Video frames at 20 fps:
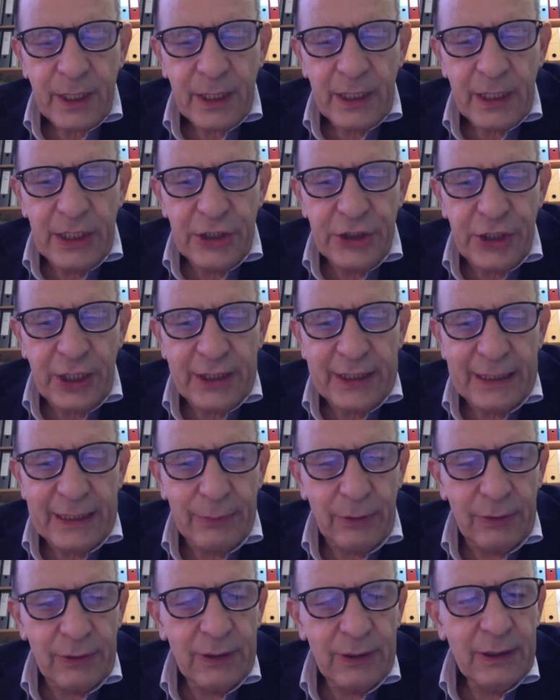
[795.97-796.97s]

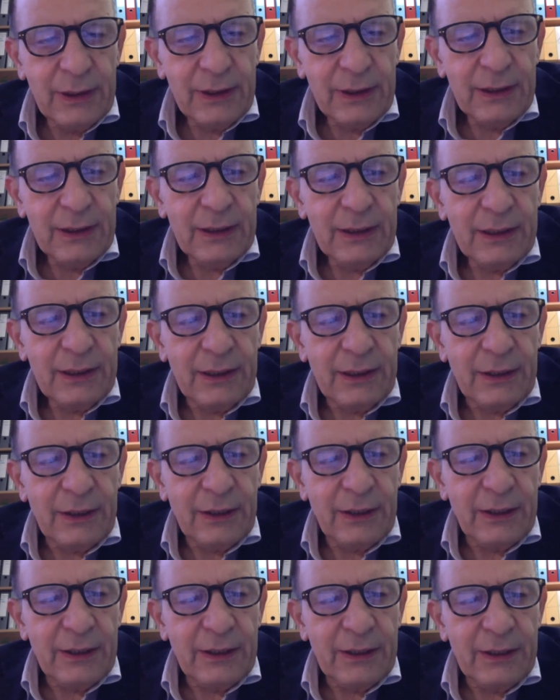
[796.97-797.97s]
injectable
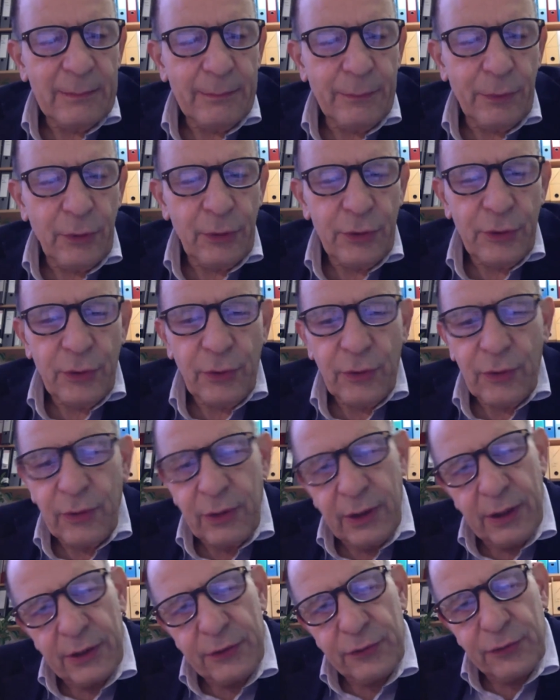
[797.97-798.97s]

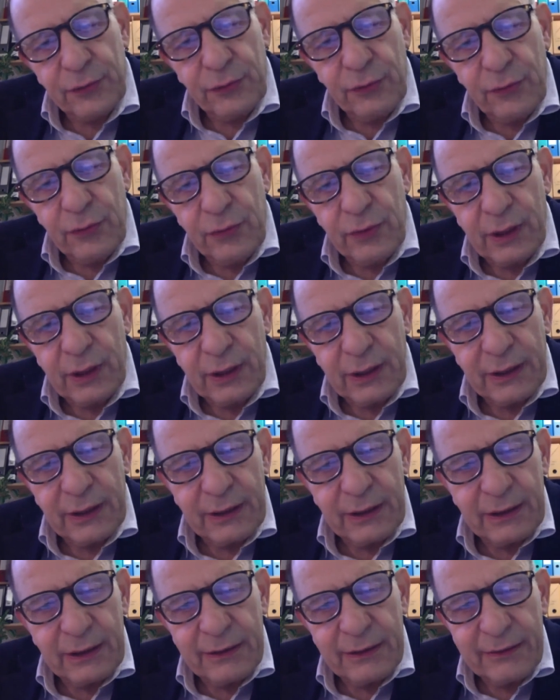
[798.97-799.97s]
polio
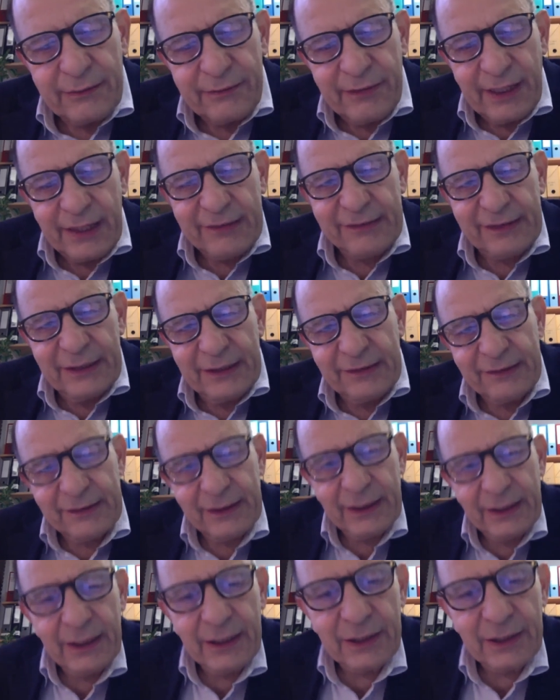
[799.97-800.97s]
2 vaccines
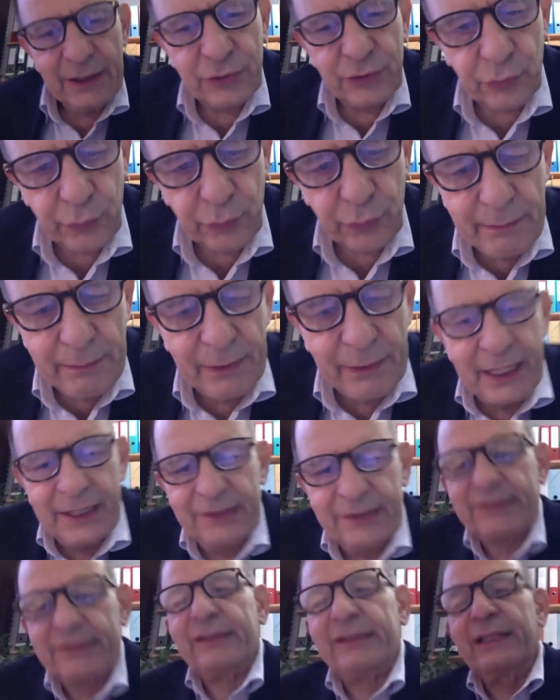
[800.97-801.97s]
to
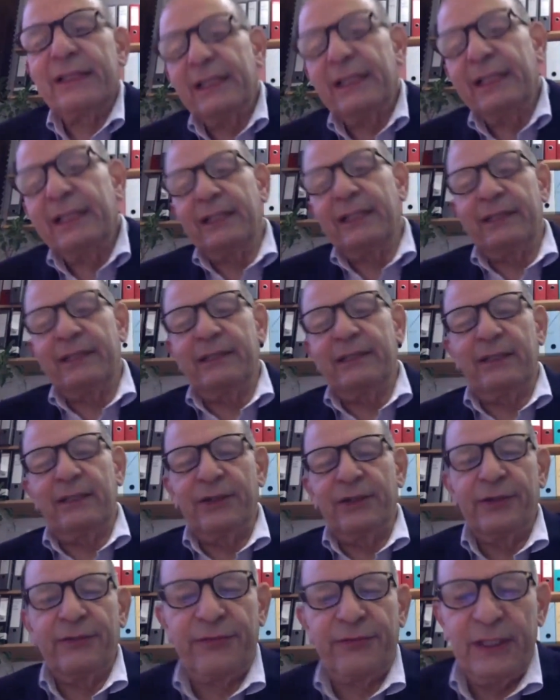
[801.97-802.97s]
replace
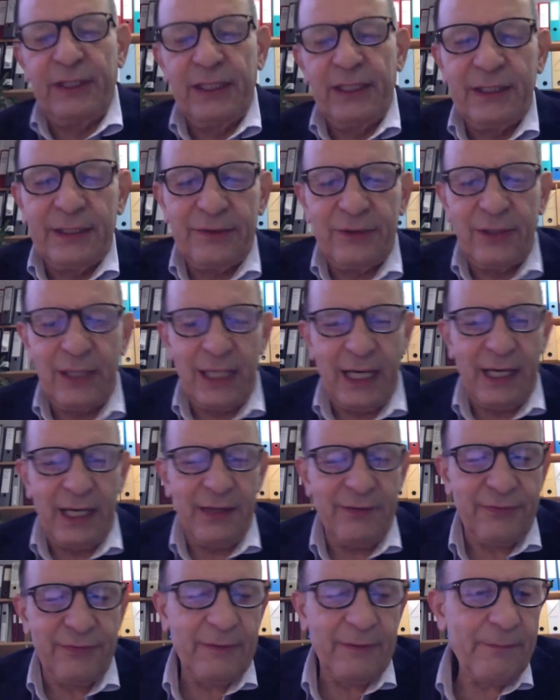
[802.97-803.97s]
on the field the
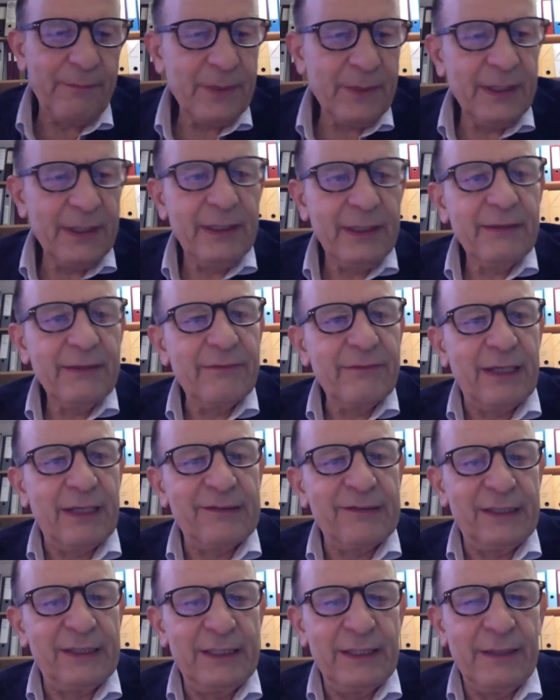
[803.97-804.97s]
live
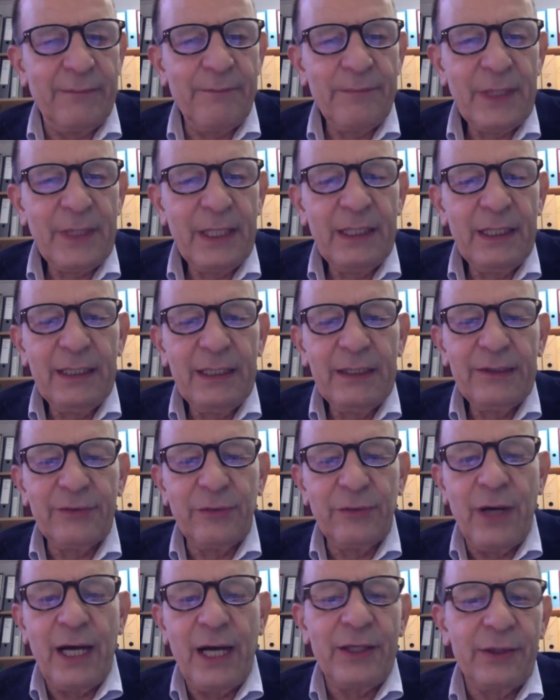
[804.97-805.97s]
vaccine.
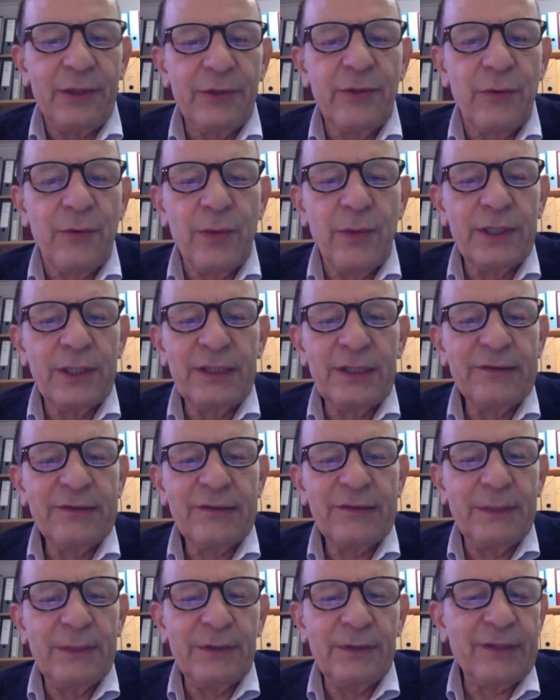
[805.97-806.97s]
So I don't know what
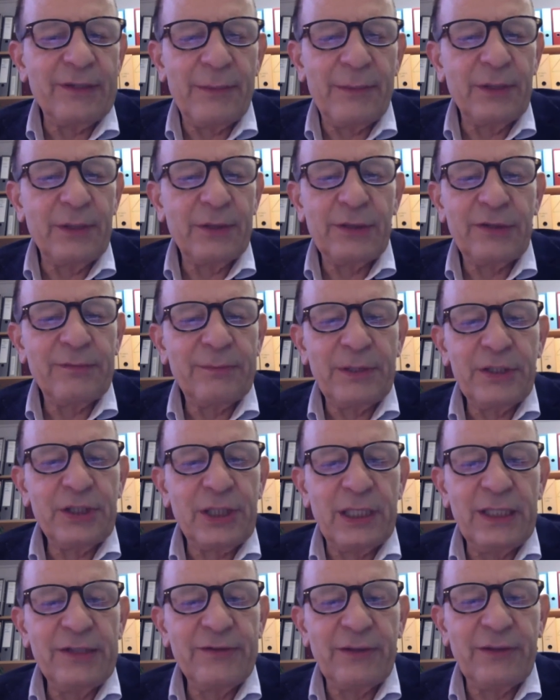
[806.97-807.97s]
is, because I'm not a
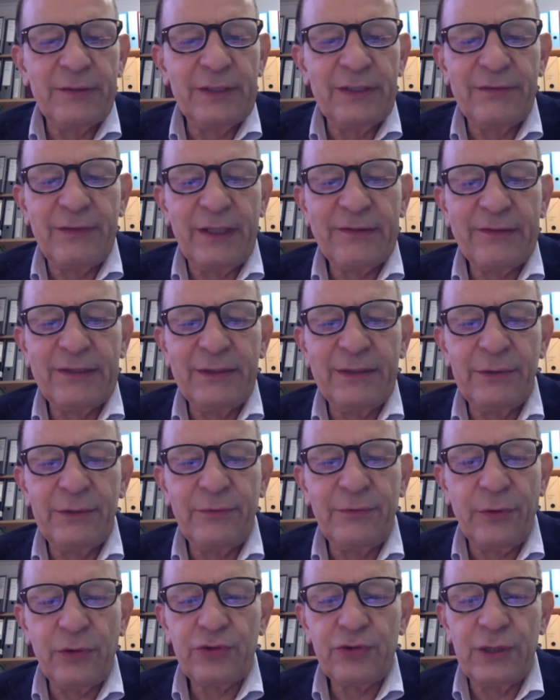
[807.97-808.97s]
specialist of this vaccine.
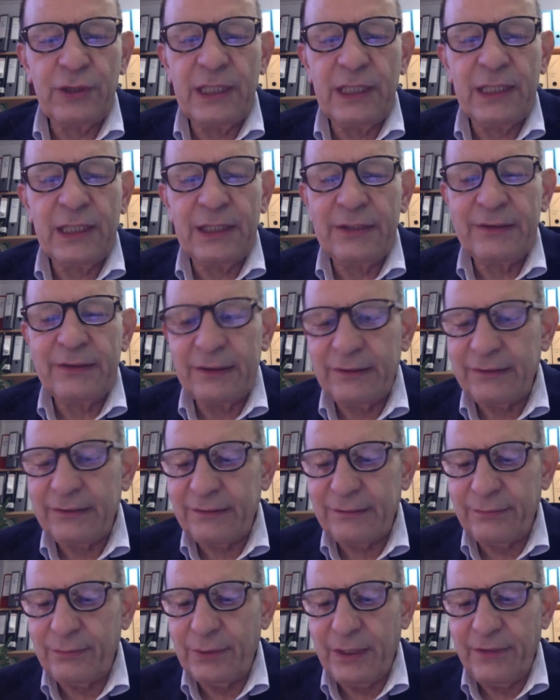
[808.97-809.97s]
Unfortunately,
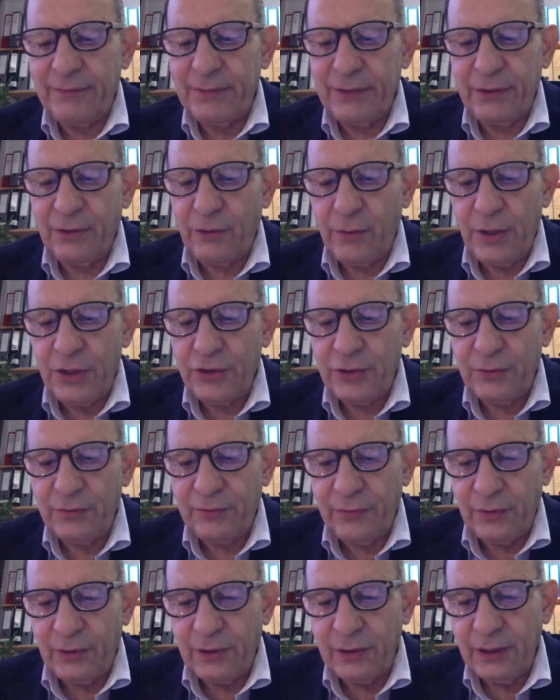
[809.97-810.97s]
this would have been a question
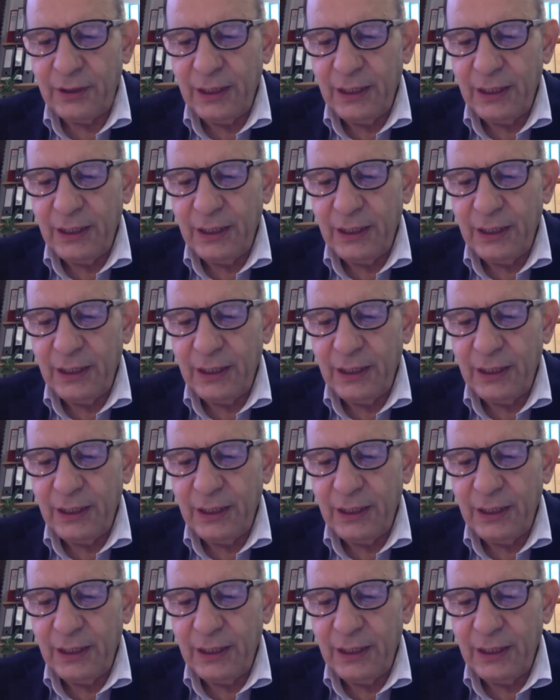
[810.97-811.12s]
for